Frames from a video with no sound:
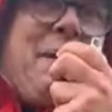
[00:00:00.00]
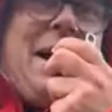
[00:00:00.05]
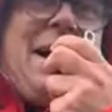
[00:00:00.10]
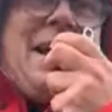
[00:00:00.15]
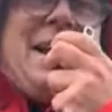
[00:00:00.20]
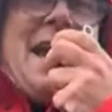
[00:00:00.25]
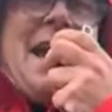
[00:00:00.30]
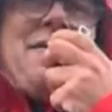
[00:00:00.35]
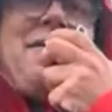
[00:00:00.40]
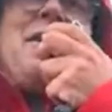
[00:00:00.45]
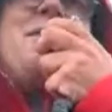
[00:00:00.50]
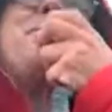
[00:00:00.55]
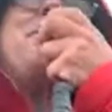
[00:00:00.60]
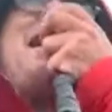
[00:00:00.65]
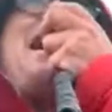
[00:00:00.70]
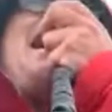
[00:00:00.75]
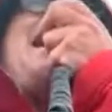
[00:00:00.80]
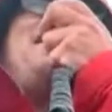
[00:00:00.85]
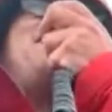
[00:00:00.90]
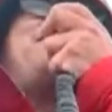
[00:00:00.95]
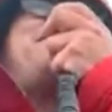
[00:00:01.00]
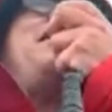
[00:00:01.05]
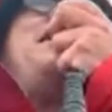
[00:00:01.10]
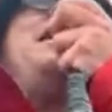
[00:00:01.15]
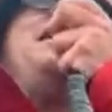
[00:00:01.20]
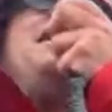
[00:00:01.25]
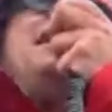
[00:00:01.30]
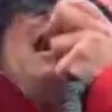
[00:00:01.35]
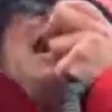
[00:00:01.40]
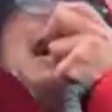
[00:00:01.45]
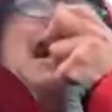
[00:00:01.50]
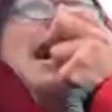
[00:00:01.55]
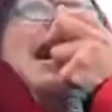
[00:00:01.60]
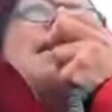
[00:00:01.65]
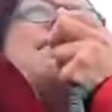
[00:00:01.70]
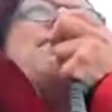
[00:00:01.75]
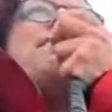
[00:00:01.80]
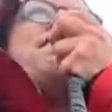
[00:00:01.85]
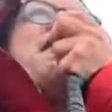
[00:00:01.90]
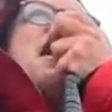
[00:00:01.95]
buddy. You're having a blast.
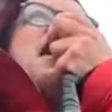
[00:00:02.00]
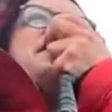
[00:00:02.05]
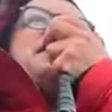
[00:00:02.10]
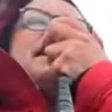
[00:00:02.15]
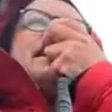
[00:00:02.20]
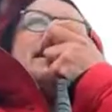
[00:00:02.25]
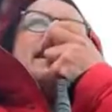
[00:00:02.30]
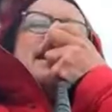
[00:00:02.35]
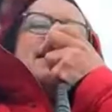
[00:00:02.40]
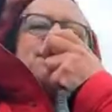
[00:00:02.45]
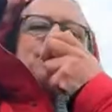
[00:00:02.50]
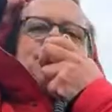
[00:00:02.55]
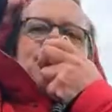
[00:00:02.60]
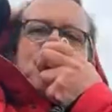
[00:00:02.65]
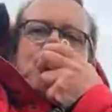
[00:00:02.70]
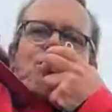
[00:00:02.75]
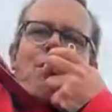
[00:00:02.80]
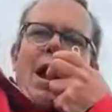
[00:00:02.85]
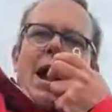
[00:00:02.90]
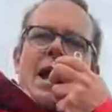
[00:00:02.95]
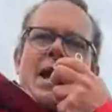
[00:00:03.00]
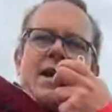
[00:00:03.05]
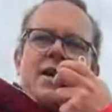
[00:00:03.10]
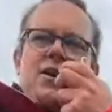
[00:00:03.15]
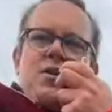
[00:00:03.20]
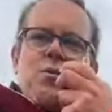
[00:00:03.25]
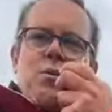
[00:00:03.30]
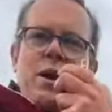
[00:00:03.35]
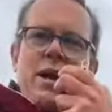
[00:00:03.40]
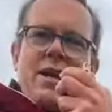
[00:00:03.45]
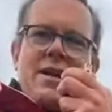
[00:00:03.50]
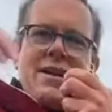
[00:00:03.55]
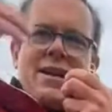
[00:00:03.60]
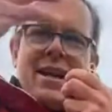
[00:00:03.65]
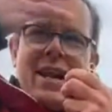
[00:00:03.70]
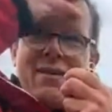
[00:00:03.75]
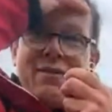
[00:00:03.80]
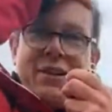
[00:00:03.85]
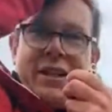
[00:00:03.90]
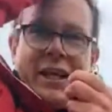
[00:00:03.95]
I'm fighting against the rain and wind
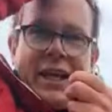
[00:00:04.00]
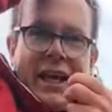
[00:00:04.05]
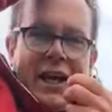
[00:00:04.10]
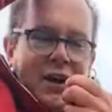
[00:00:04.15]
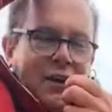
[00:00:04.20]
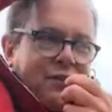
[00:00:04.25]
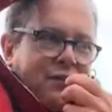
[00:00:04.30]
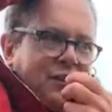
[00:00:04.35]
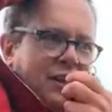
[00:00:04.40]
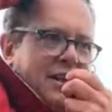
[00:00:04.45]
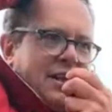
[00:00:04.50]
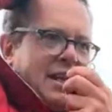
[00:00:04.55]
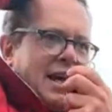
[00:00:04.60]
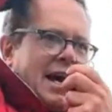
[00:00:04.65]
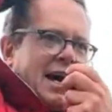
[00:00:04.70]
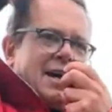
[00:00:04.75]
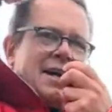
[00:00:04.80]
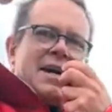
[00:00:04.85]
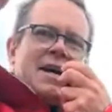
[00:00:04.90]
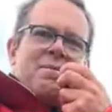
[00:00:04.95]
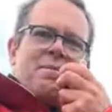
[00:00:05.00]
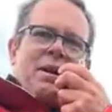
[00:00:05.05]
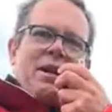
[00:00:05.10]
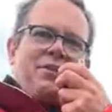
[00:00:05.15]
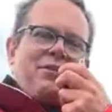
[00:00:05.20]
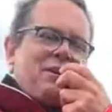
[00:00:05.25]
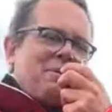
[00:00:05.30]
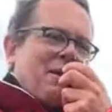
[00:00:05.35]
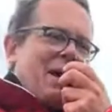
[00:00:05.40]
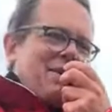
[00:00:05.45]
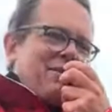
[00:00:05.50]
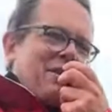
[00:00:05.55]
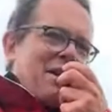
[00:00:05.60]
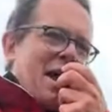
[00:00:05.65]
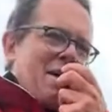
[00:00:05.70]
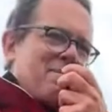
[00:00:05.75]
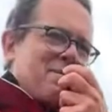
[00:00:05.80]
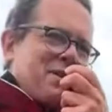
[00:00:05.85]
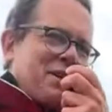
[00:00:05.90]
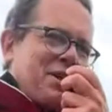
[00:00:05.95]
and everything else, and but it's an
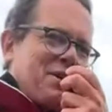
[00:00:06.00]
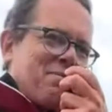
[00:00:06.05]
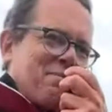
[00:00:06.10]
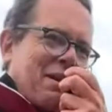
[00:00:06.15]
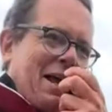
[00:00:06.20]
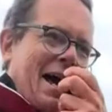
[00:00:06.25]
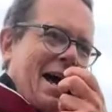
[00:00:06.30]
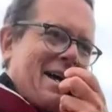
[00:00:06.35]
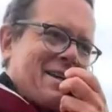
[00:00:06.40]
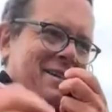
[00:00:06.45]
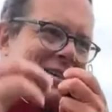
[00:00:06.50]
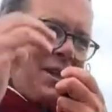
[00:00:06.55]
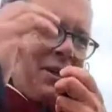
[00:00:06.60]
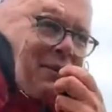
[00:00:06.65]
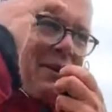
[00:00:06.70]
absolute blast,